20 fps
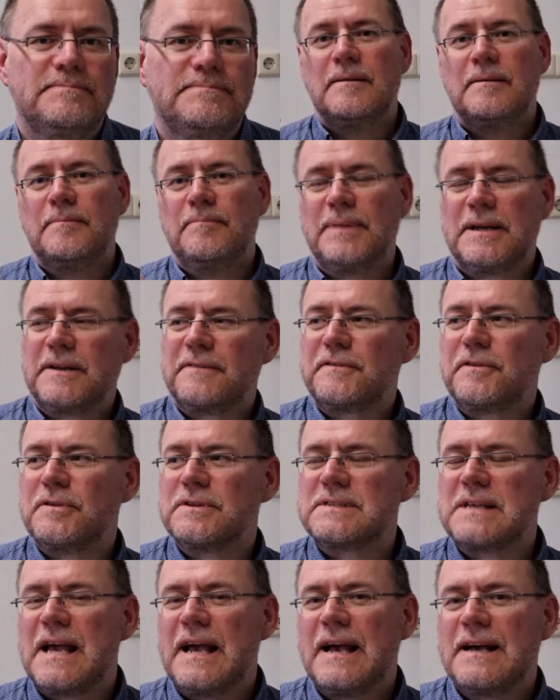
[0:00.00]
But of
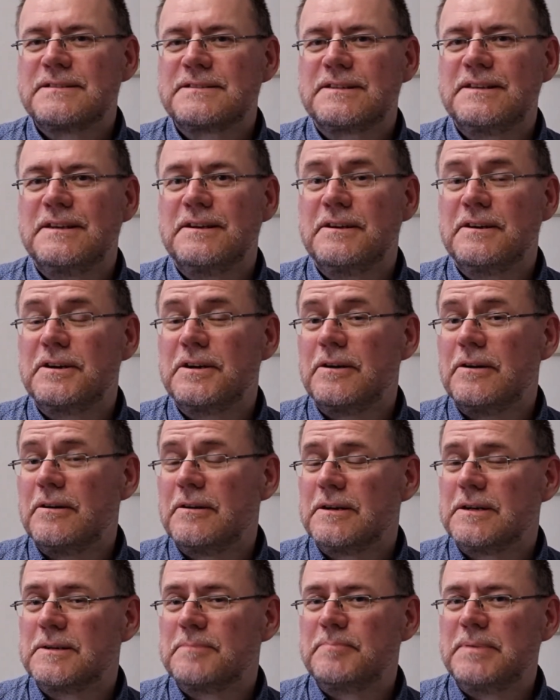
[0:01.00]
course, asking
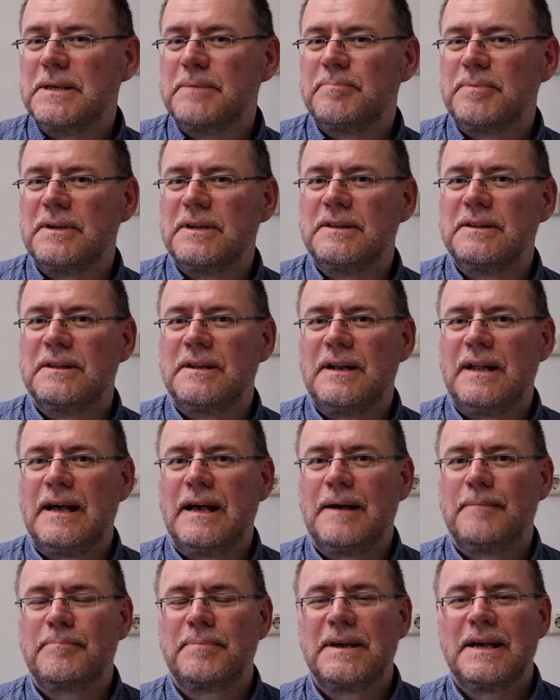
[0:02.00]
current people in the
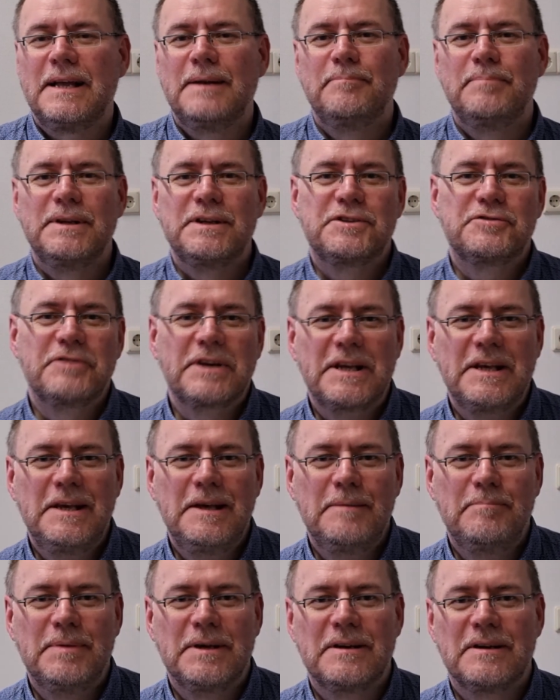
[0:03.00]
lab can be
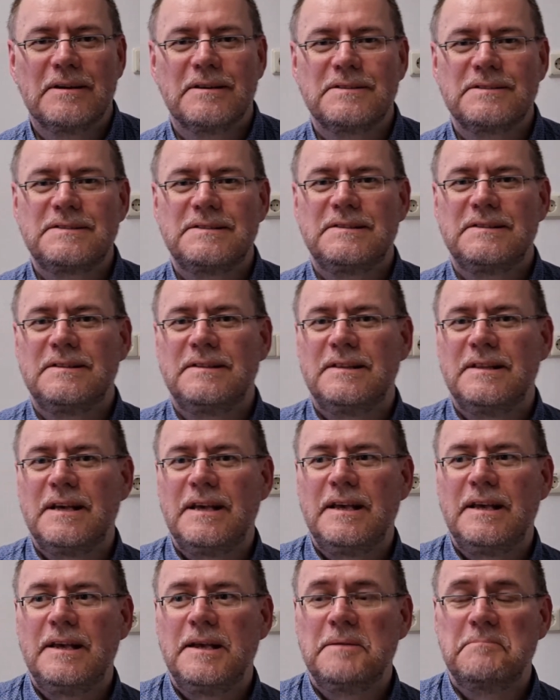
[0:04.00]
tricky because
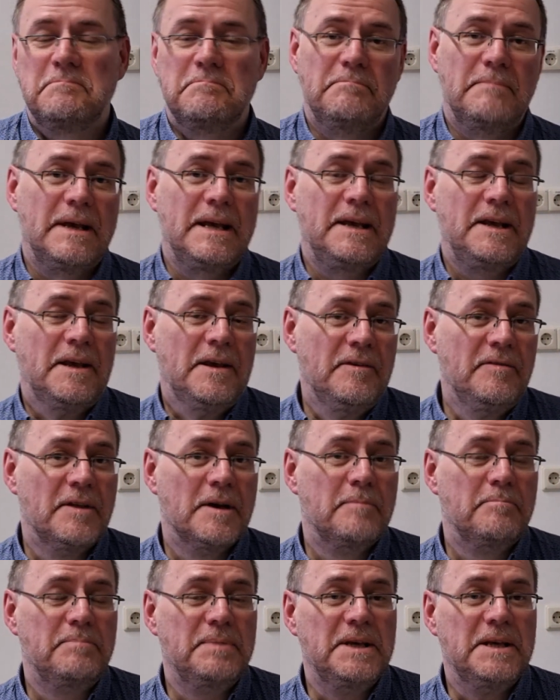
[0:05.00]
they may either
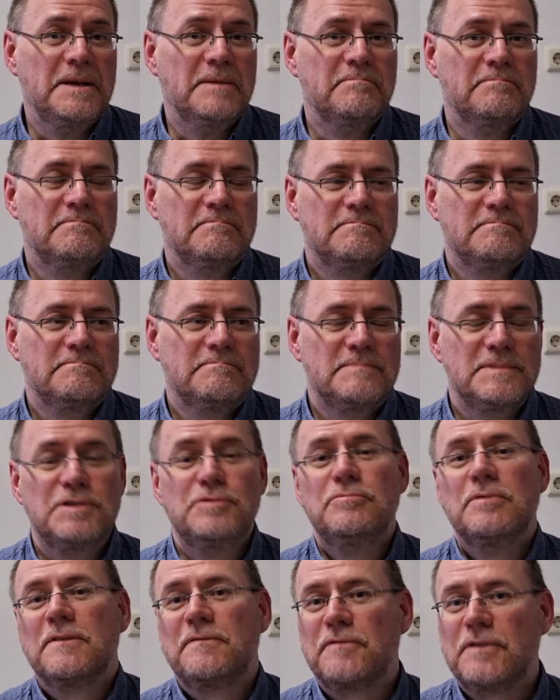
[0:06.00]
be
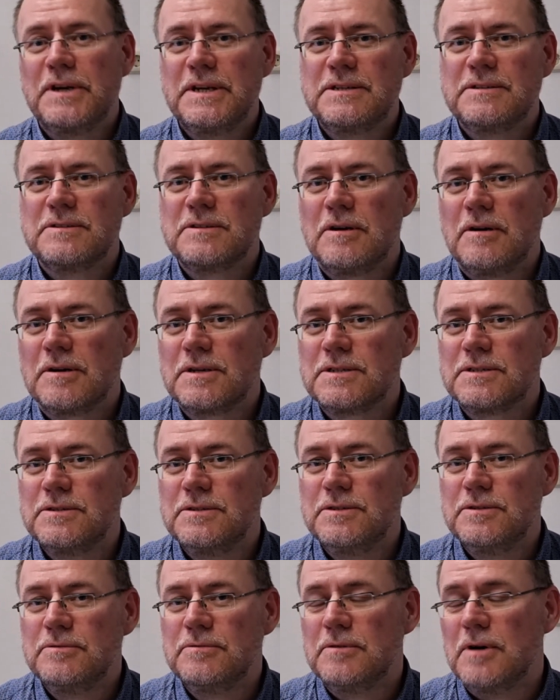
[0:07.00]
too afraid to talk to
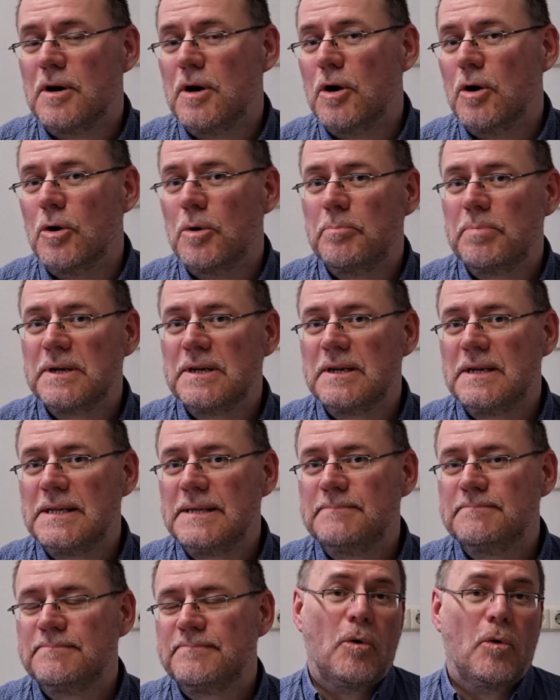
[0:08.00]
you openly,
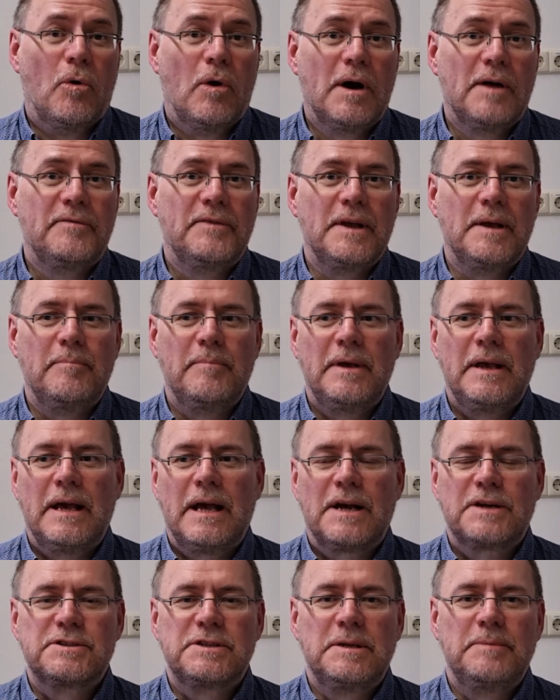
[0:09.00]
or they may
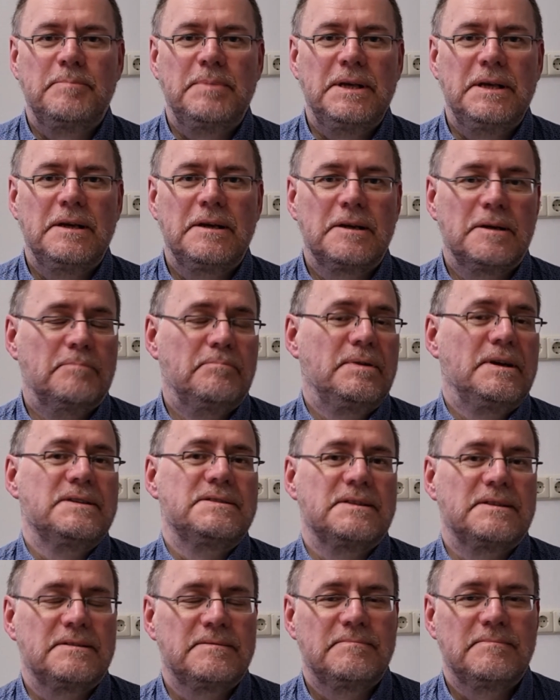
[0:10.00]
actually be
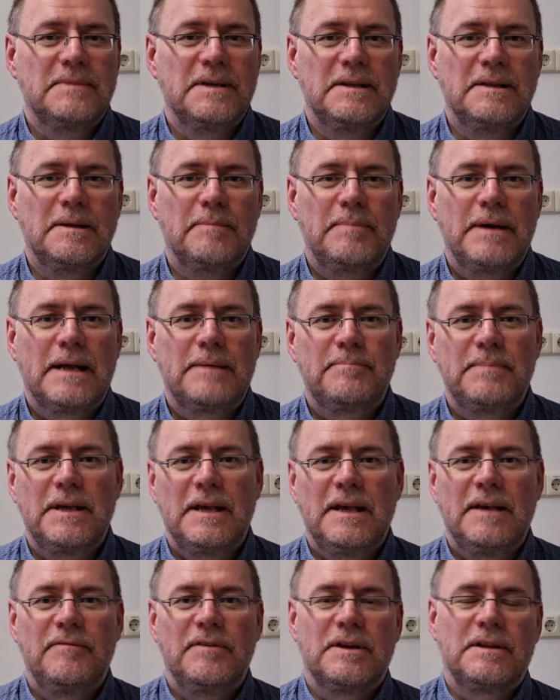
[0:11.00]
complicit in the bad
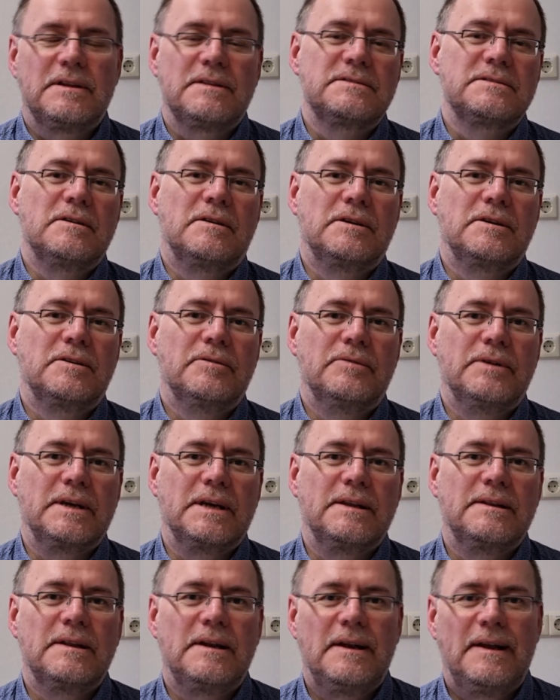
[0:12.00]
behavior that's ongoing
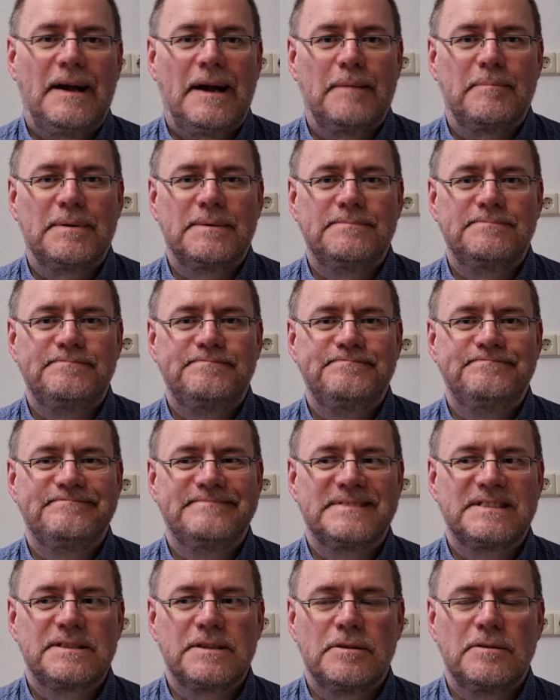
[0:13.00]
in the lab.
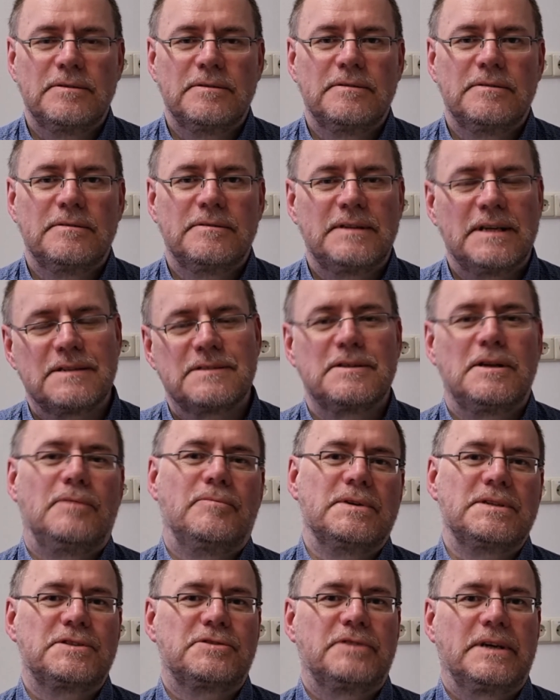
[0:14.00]
So that's
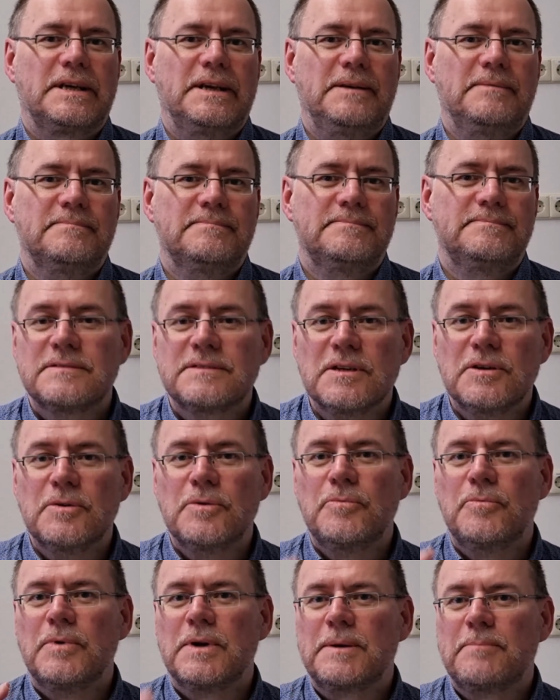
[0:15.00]
always tricky. So
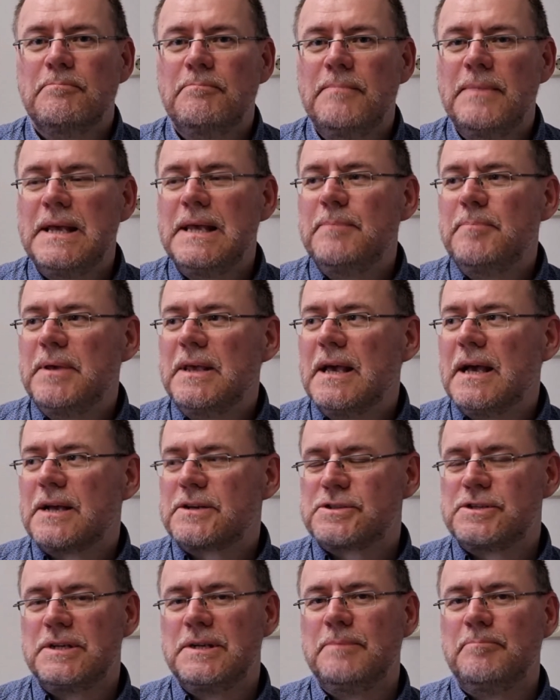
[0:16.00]
what may be
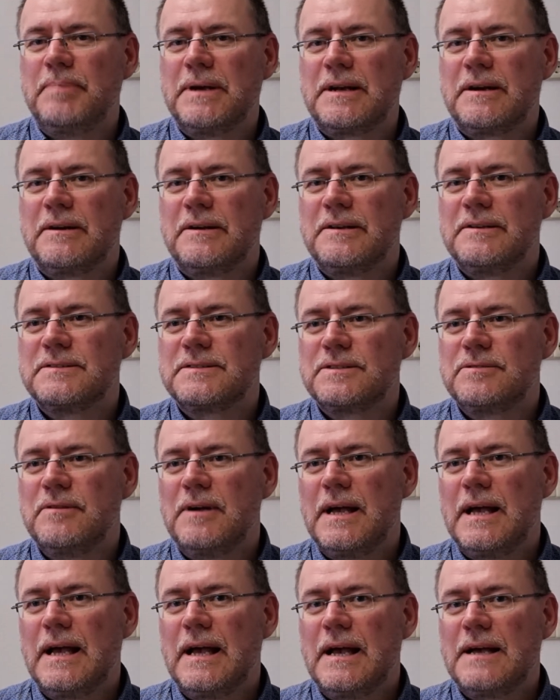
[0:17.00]
actually better is to
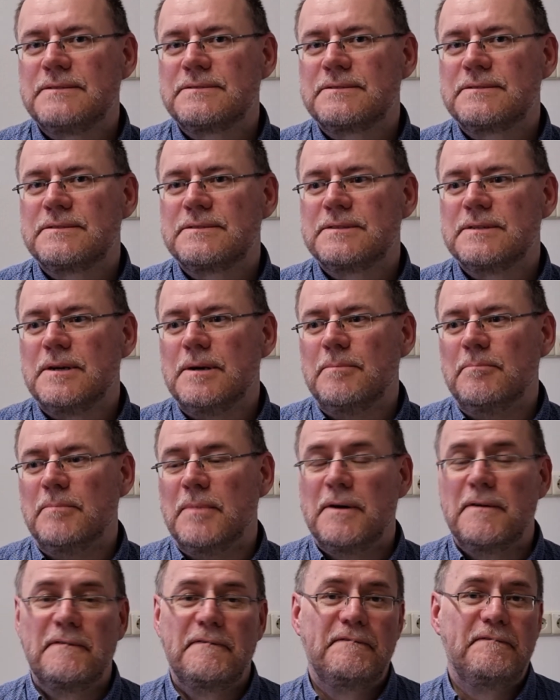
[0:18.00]
ask some
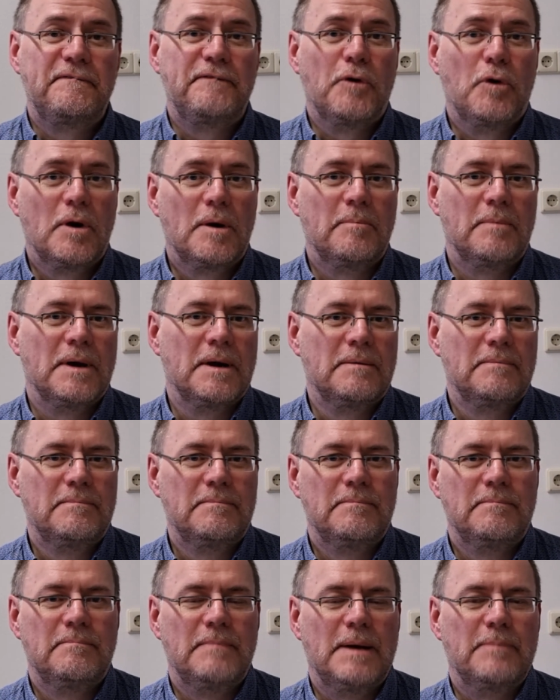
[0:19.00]
former
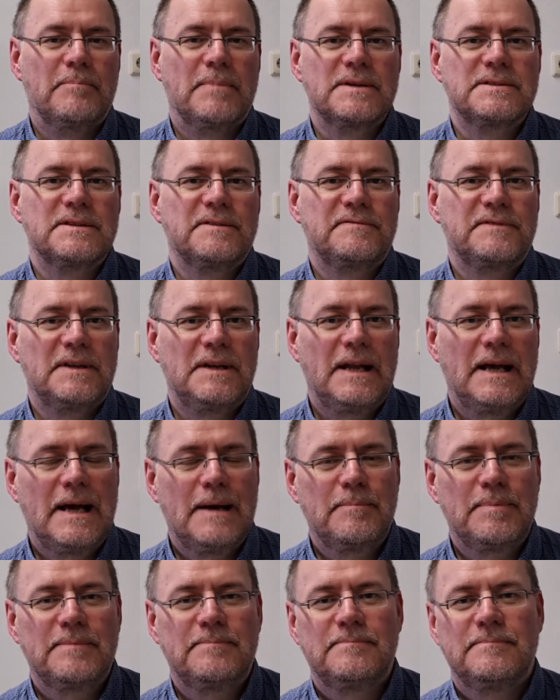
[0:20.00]
members of the lab.